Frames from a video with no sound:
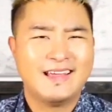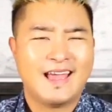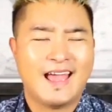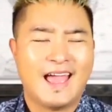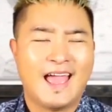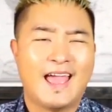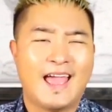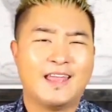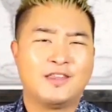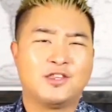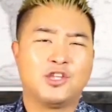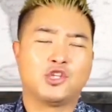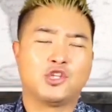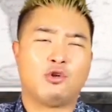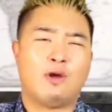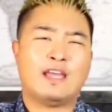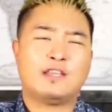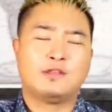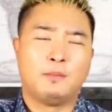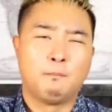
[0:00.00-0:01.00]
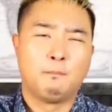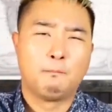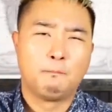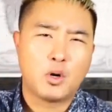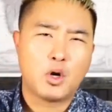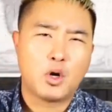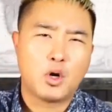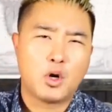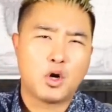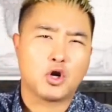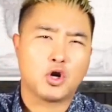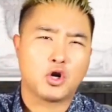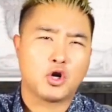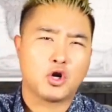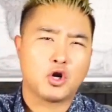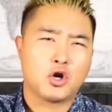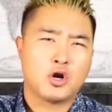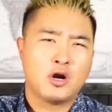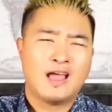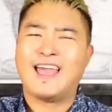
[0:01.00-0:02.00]
and to try to
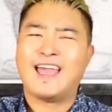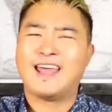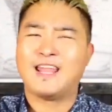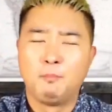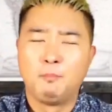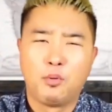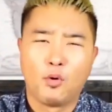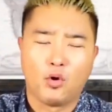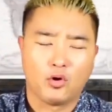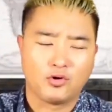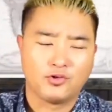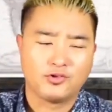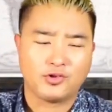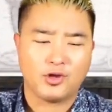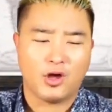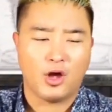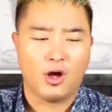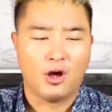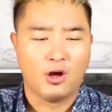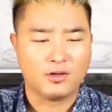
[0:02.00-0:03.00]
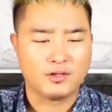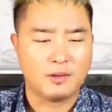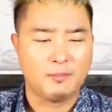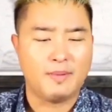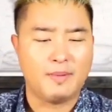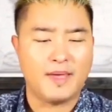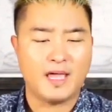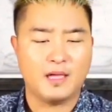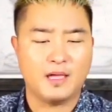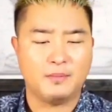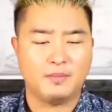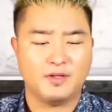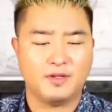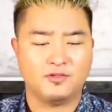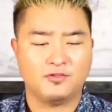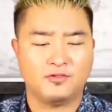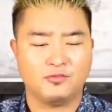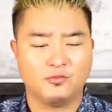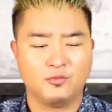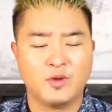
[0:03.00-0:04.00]
murder and abort all the
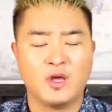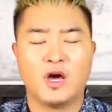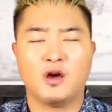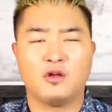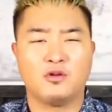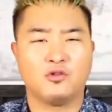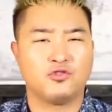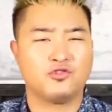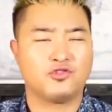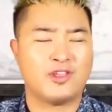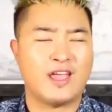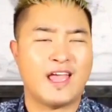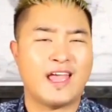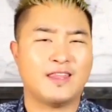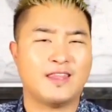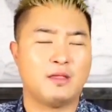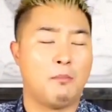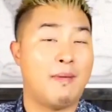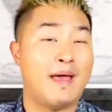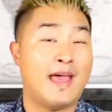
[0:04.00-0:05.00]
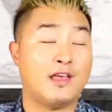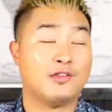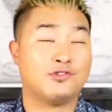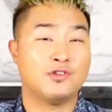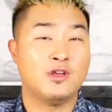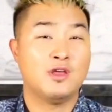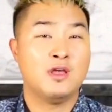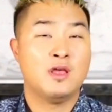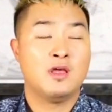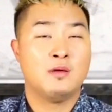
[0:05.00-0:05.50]
babies. We understand the mass